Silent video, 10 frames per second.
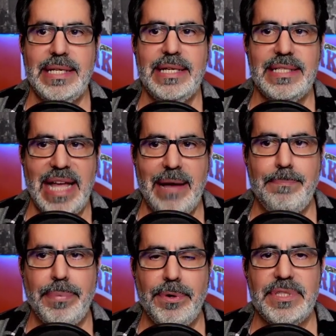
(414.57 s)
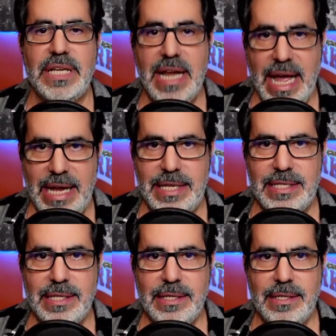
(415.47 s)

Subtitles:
example tonight.